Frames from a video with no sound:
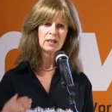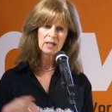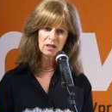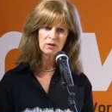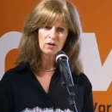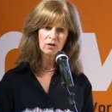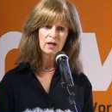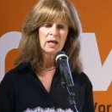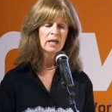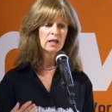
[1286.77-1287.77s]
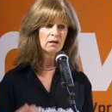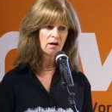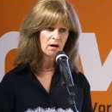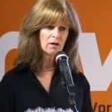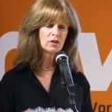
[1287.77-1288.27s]
here in
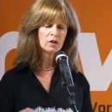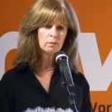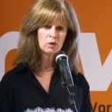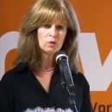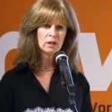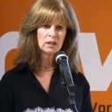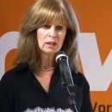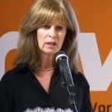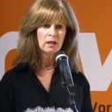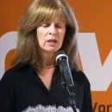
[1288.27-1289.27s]
our community